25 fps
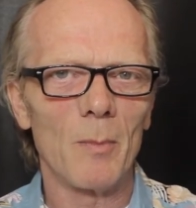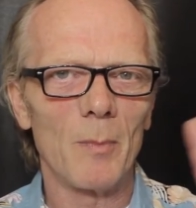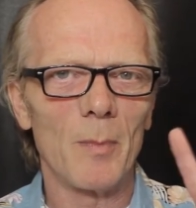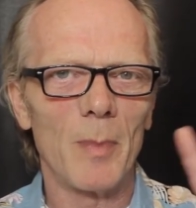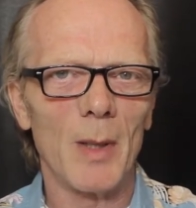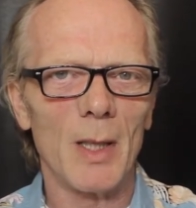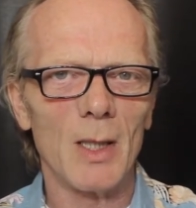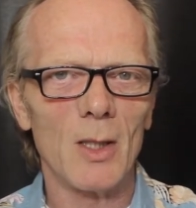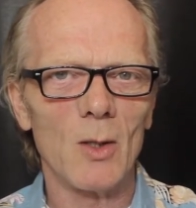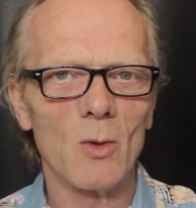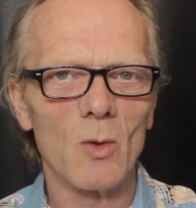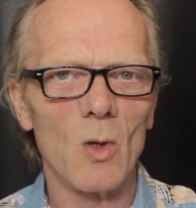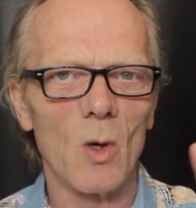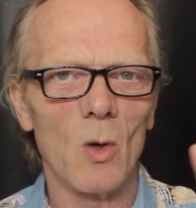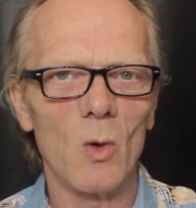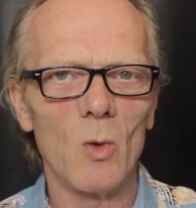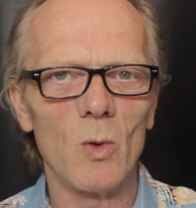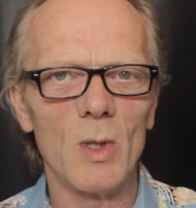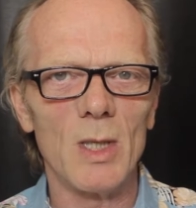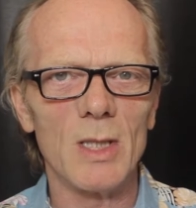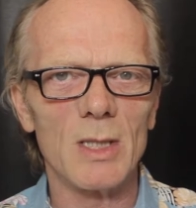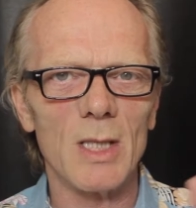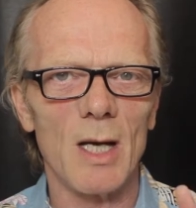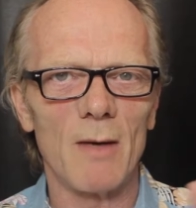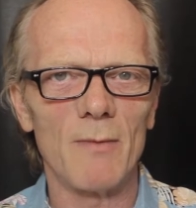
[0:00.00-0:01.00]
but you've got all
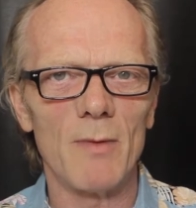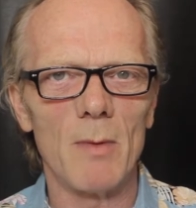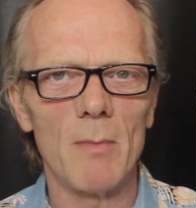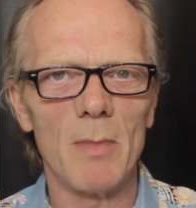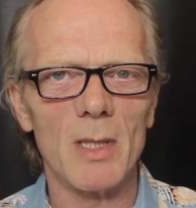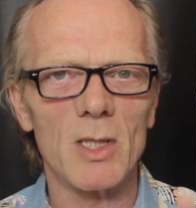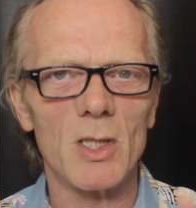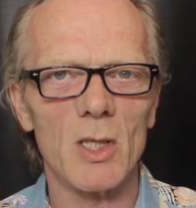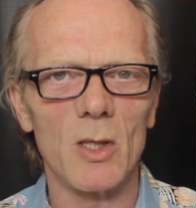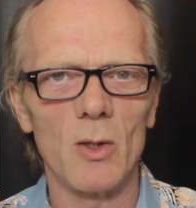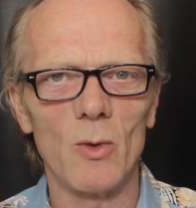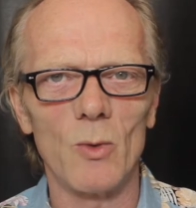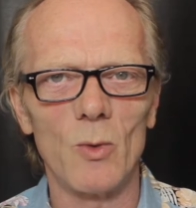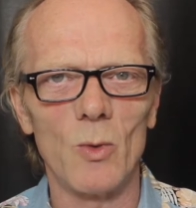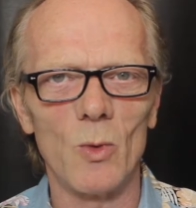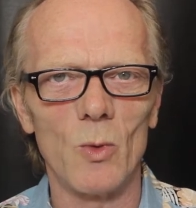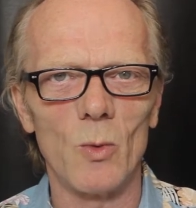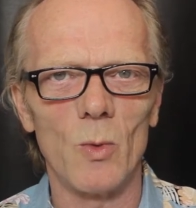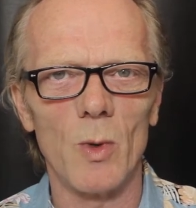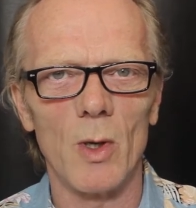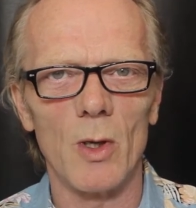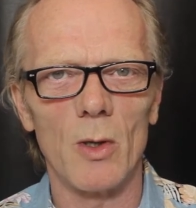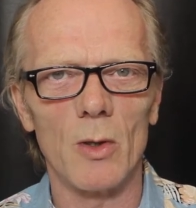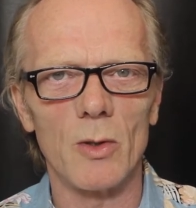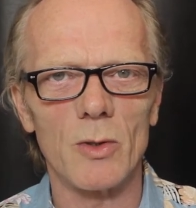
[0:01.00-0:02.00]
these other material
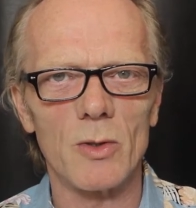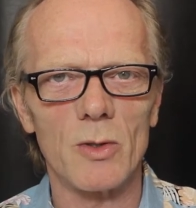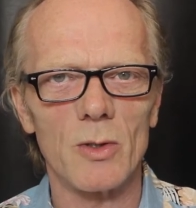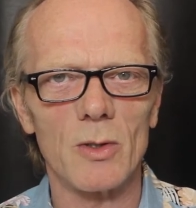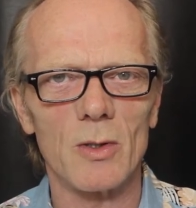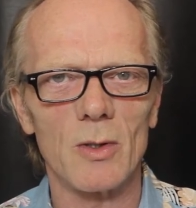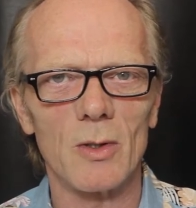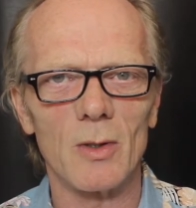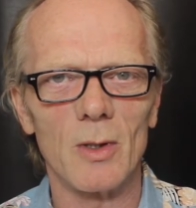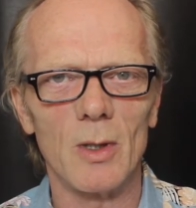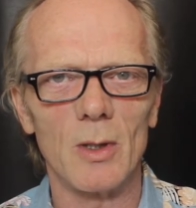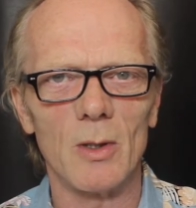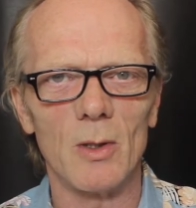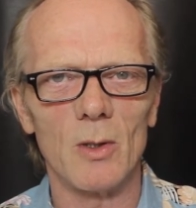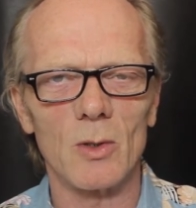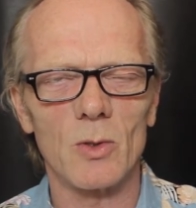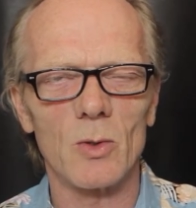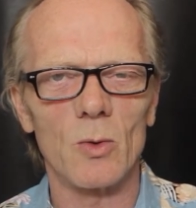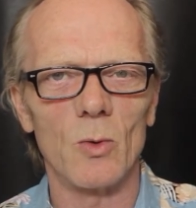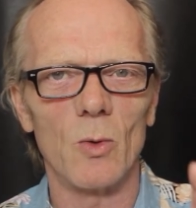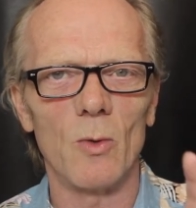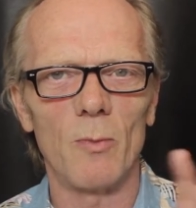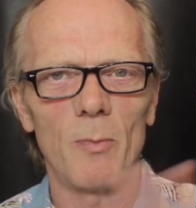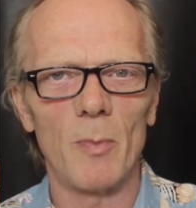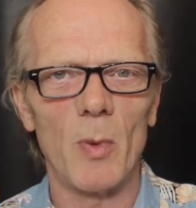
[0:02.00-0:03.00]
words that you're
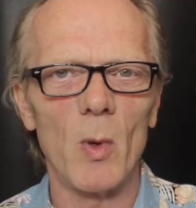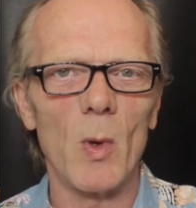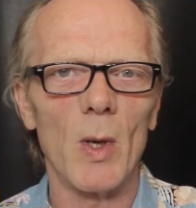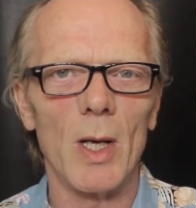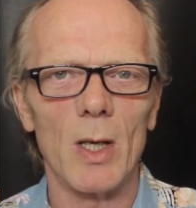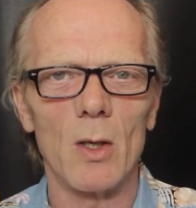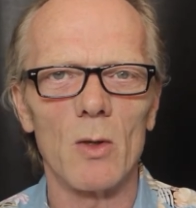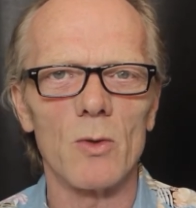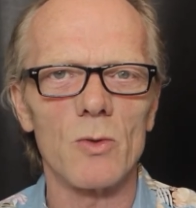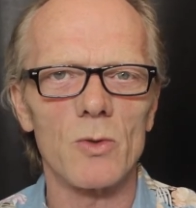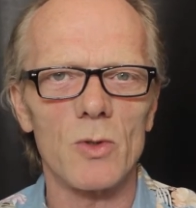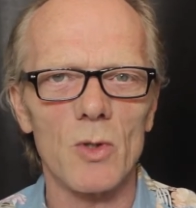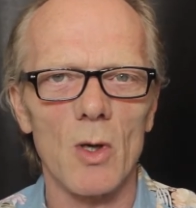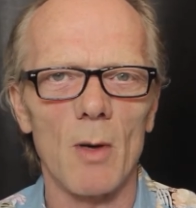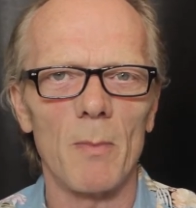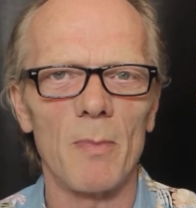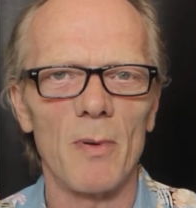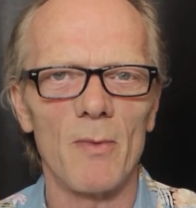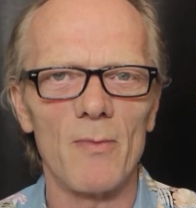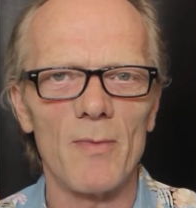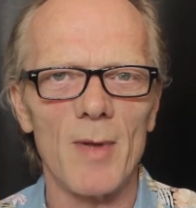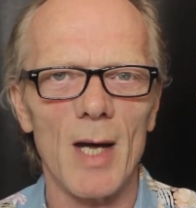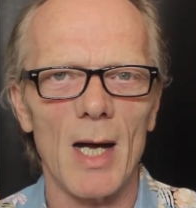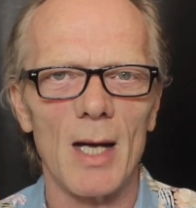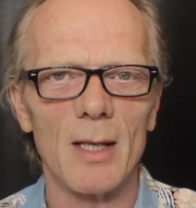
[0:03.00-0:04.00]
sort of putting on top
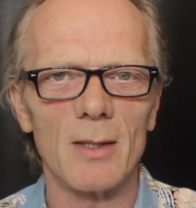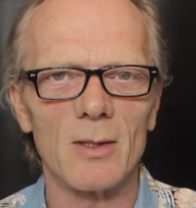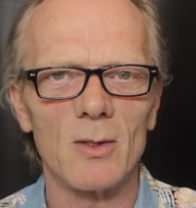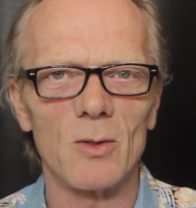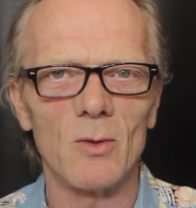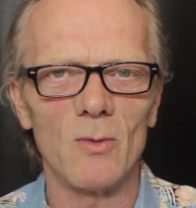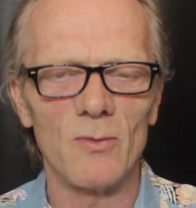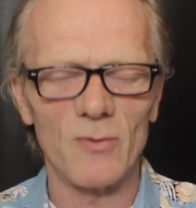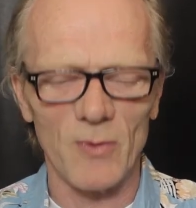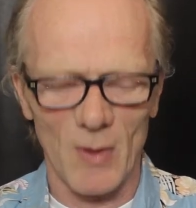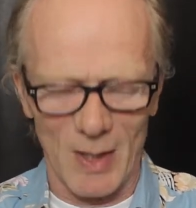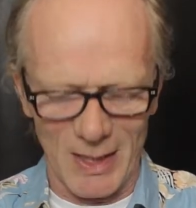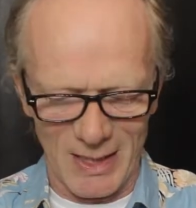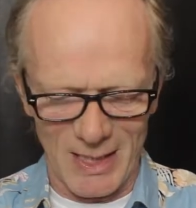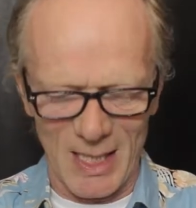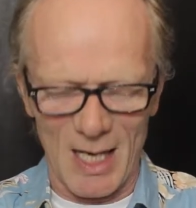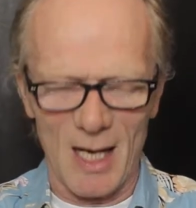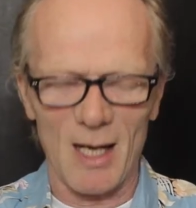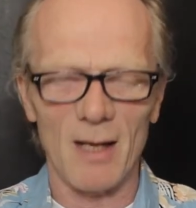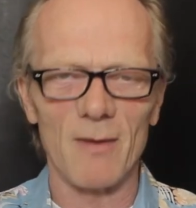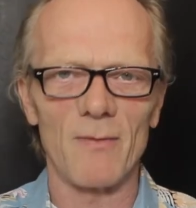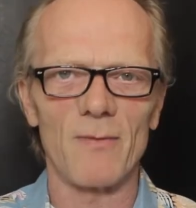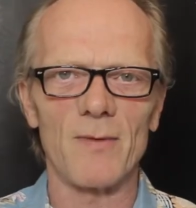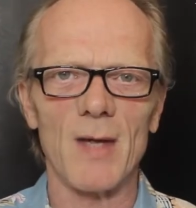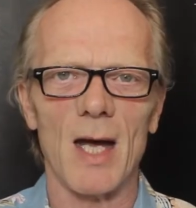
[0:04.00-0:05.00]
of that to find
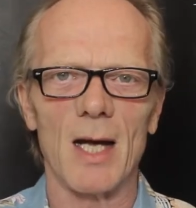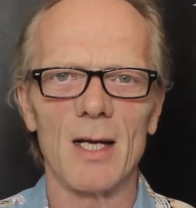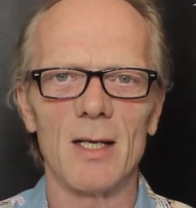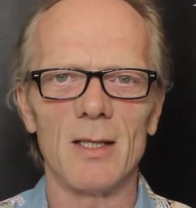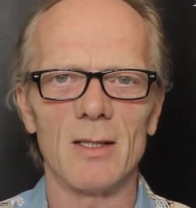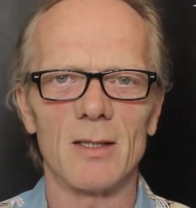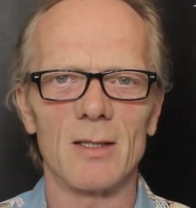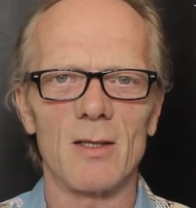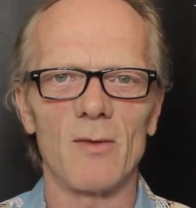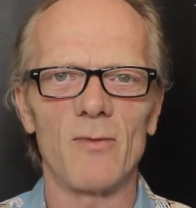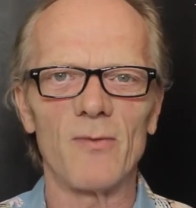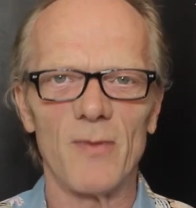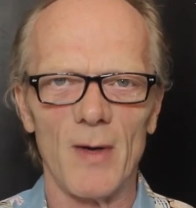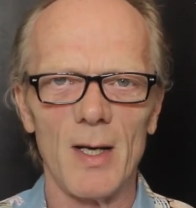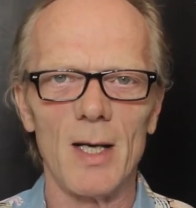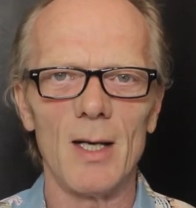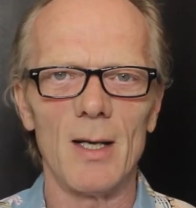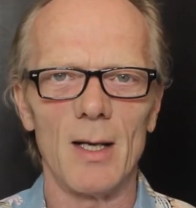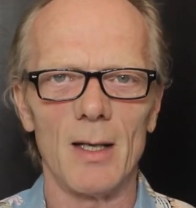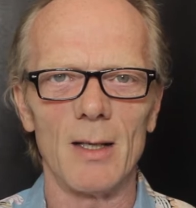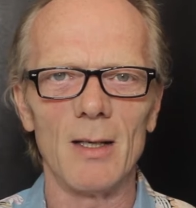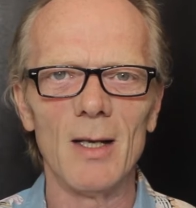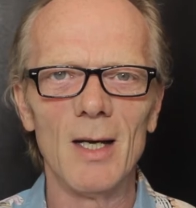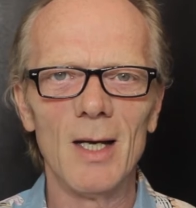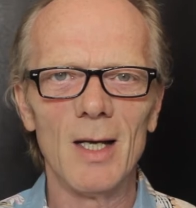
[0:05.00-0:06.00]
out if that is the
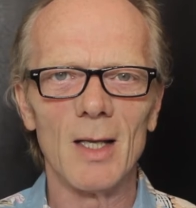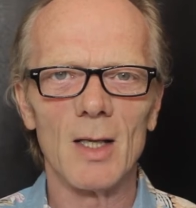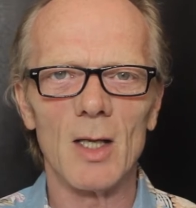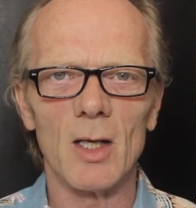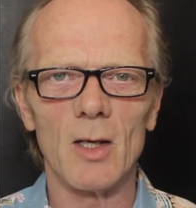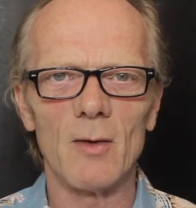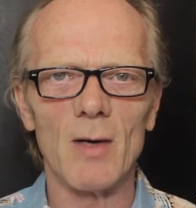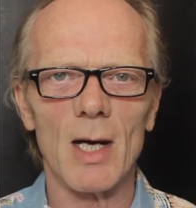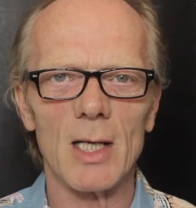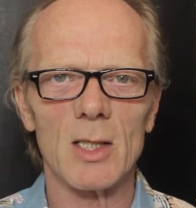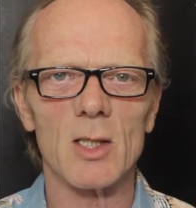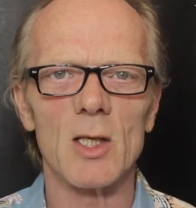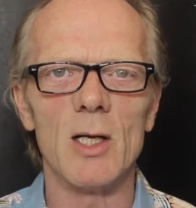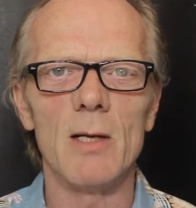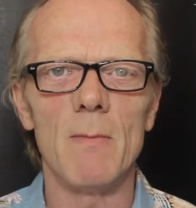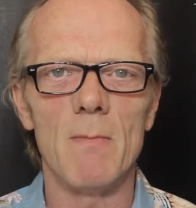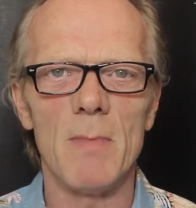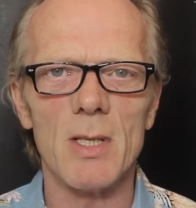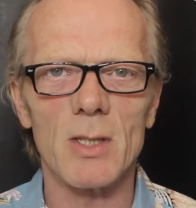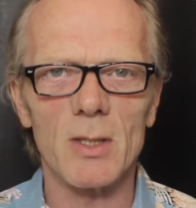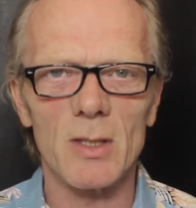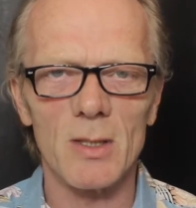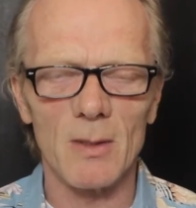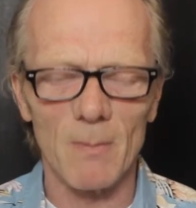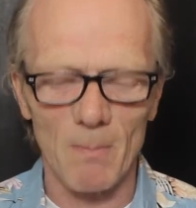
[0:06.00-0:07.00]
feeling that you're actually
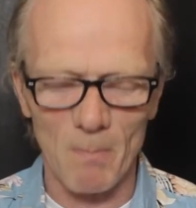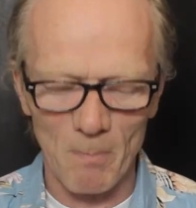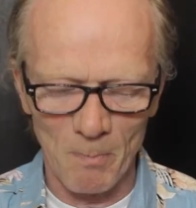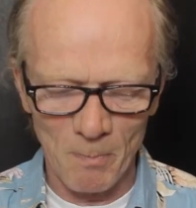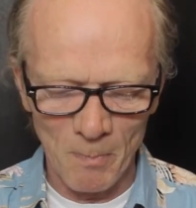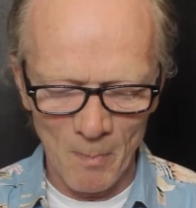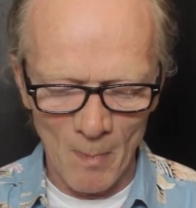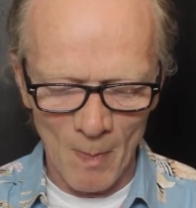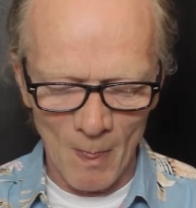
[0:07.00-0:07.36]
missing.